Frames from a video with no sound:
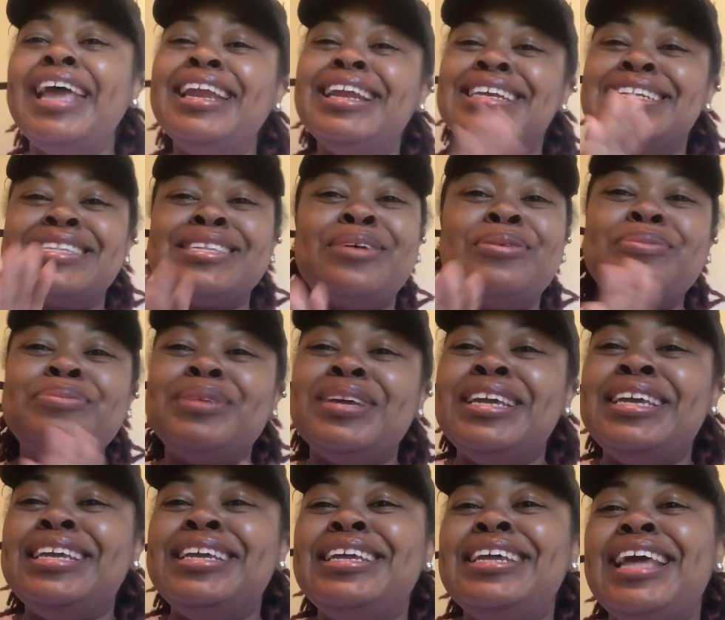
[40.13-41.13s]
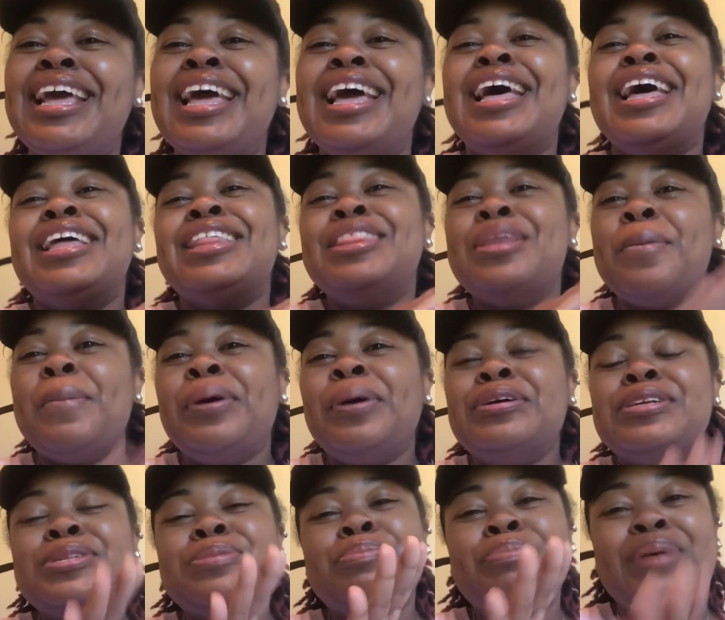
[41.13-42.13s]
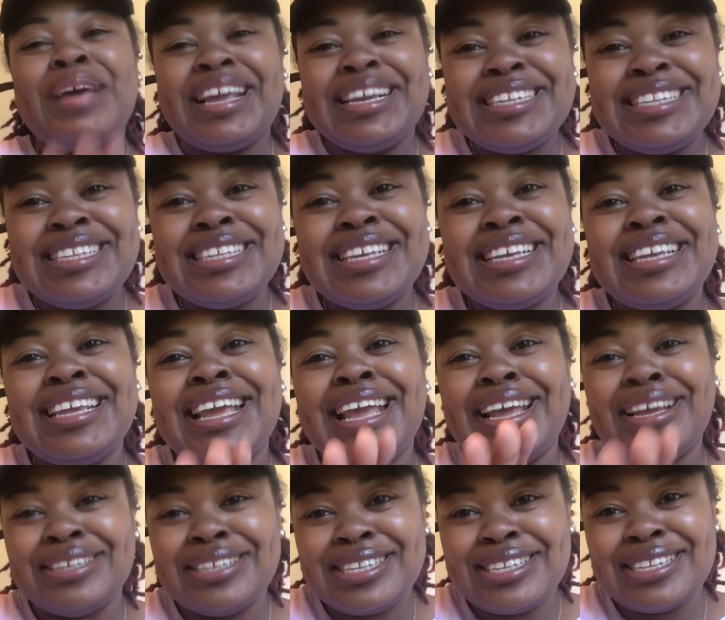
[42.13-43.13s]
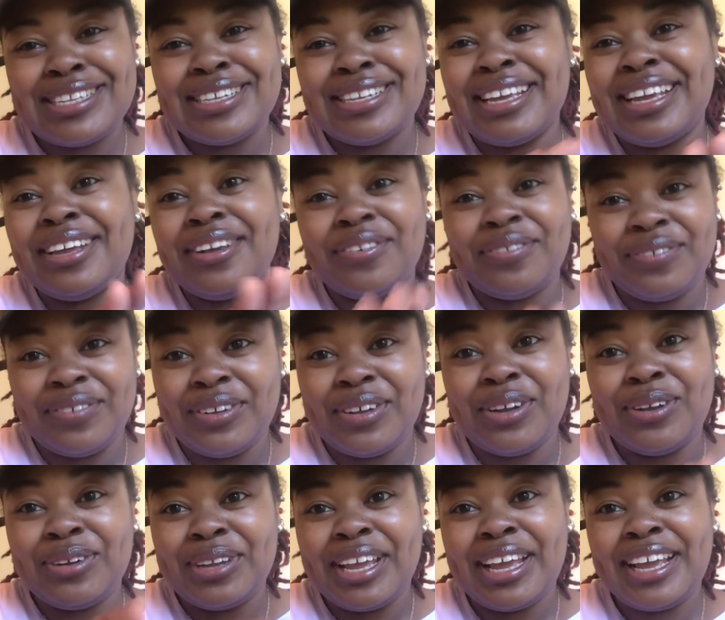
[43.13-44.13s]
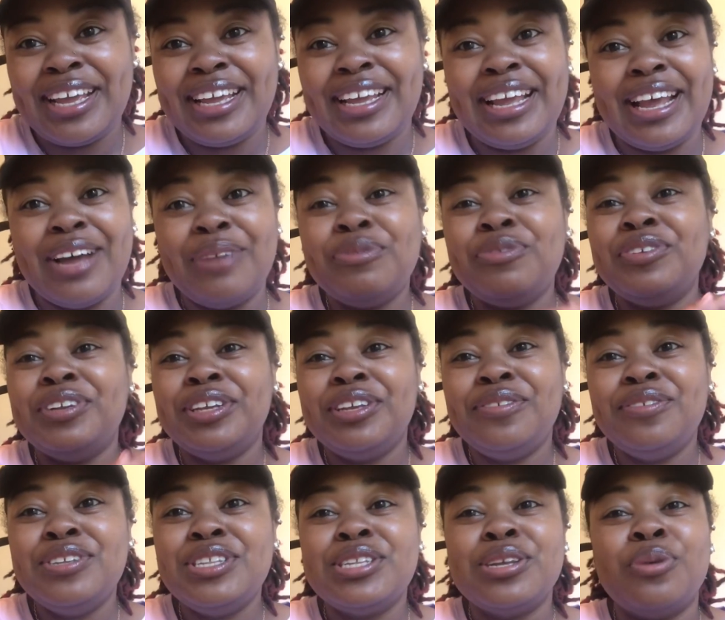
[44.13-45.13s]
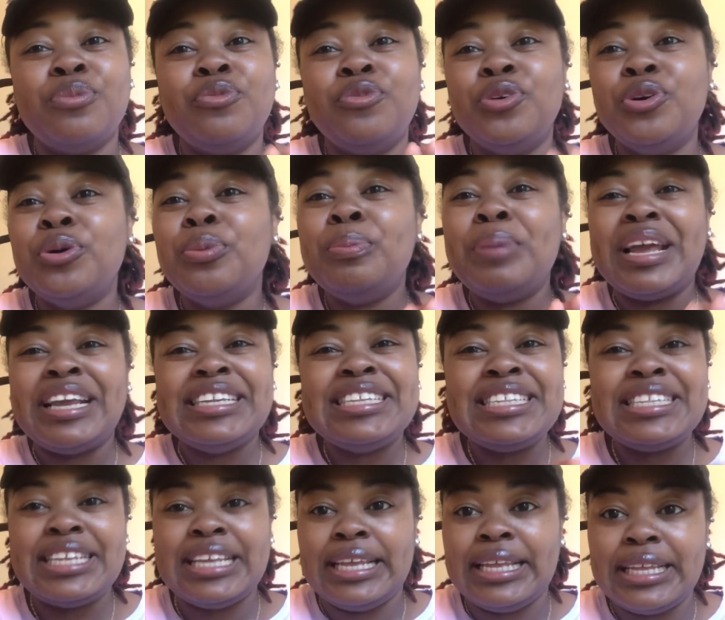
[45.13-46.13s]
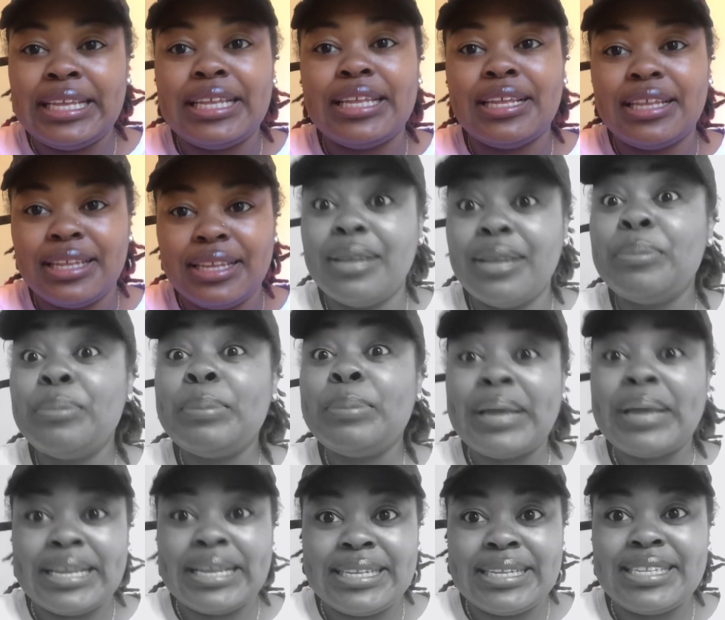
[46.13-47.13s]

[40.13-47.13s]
this gonna be the most basic answer ever. Okay, I'm gonna give you some real basic. And